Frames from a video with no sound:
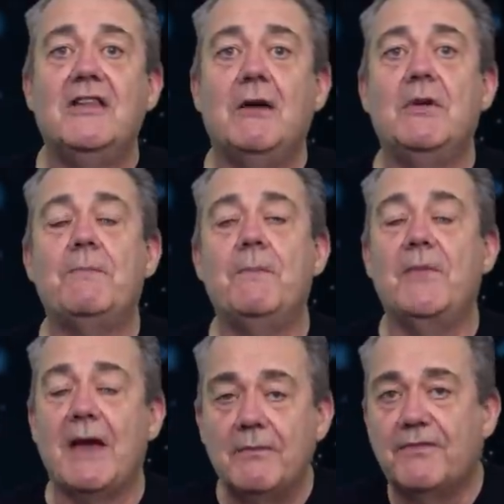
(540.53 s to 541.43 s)
that
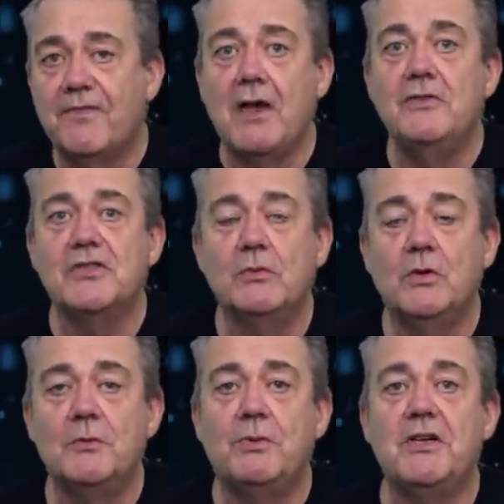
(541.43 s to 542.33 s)
flows
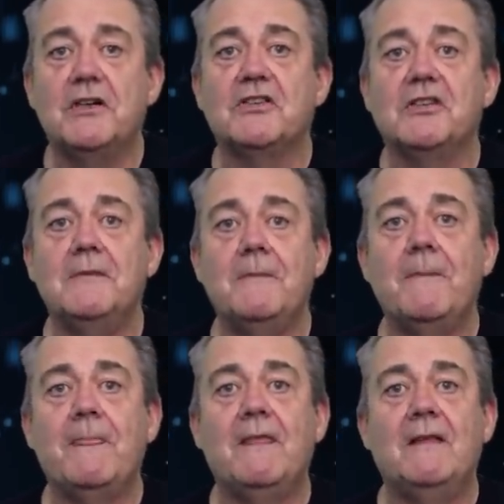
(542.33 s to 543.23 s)
toward production.
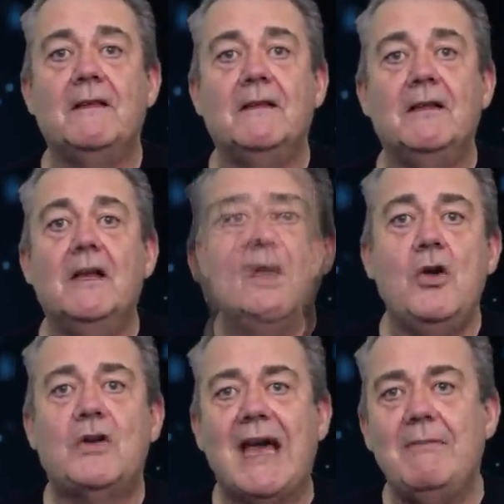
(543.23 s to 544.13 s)

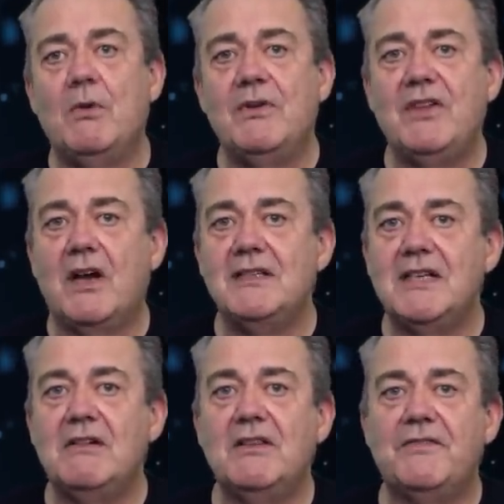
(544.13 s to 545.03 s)
Who came up with the
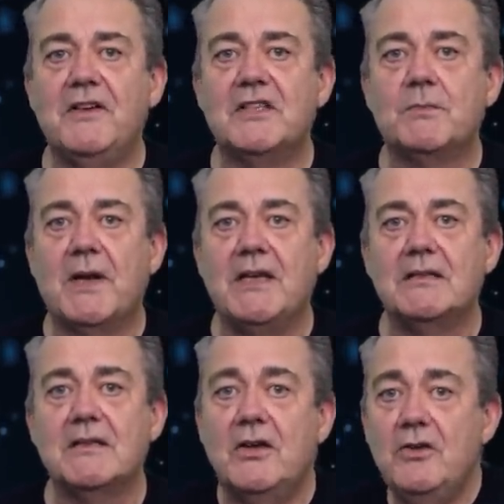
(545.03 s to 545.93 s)
idea in the first
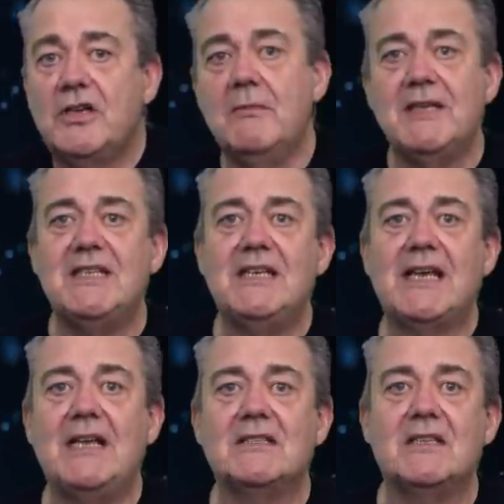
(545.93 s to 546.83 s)
place? Who committed
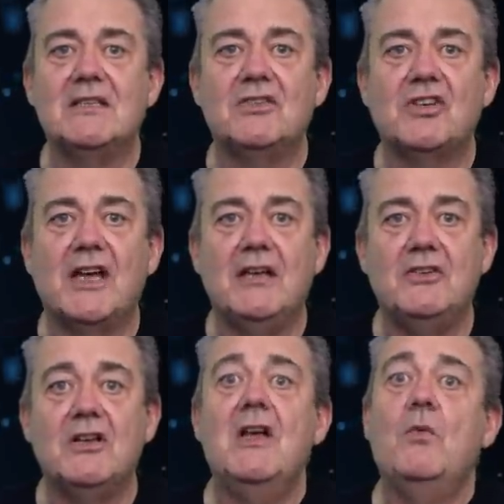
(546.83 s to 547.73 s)
against this
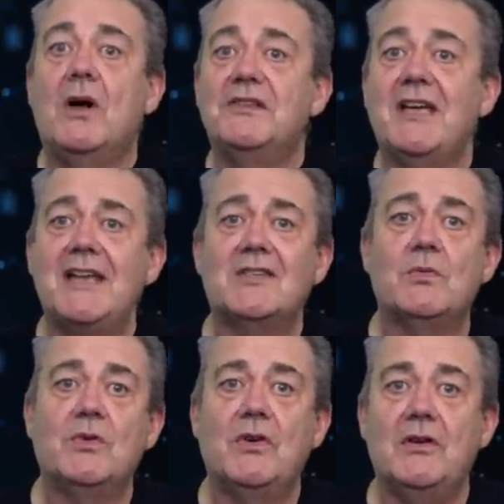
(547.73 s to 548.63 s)
change? What tests
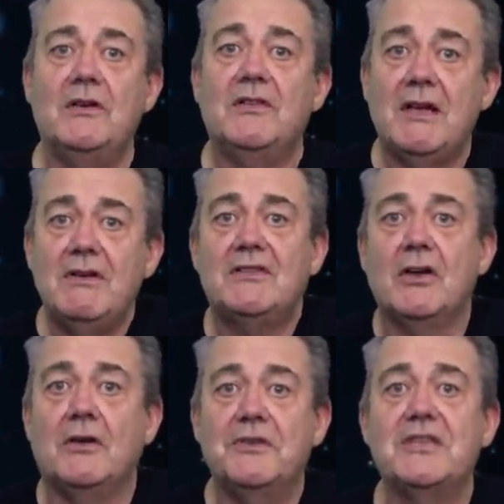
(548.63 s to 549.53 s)
were run? Their
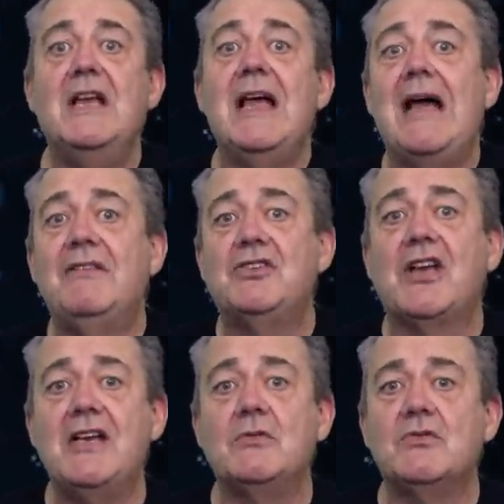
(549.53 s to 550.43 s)
results? How the
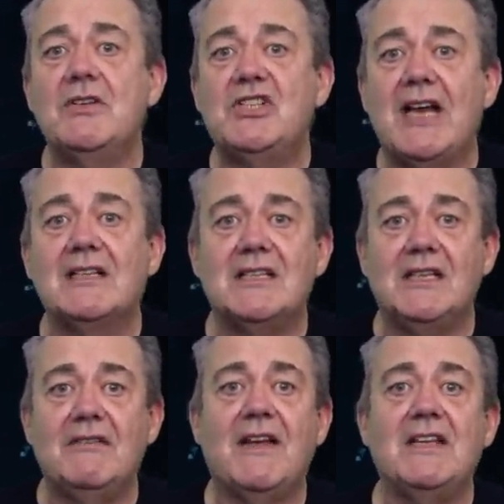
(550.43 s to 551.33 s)
change was rejected
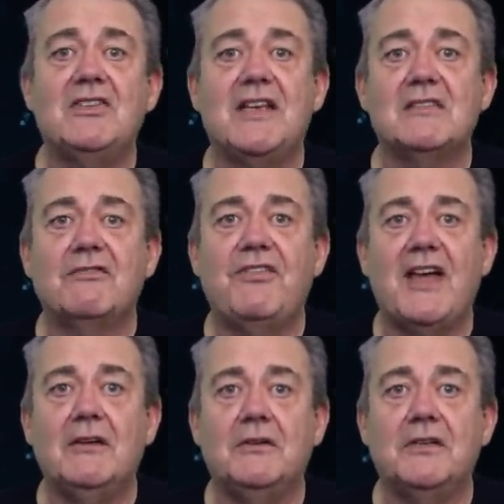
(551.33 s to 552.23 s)
if any test
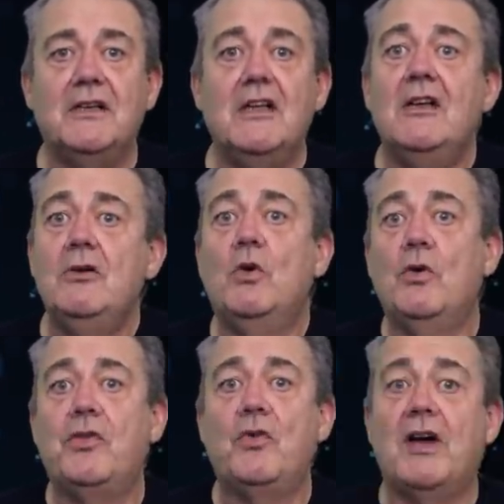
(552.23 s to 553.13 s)
failed? Who
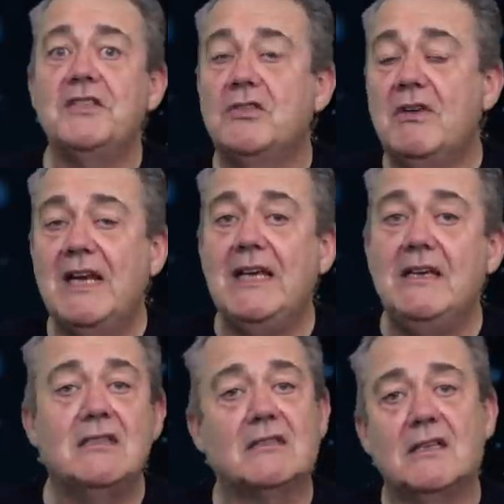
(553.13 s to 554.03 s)
authorised the
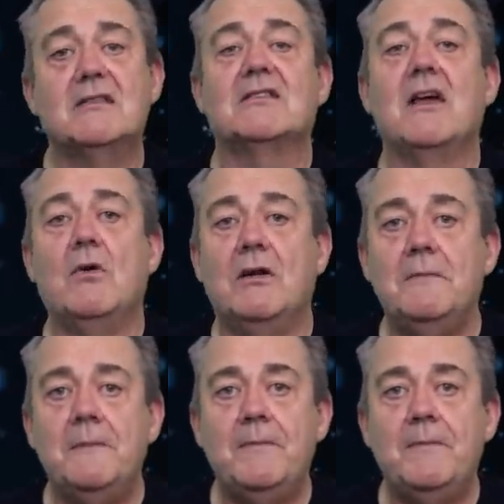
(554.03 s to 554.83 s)
release? And so on.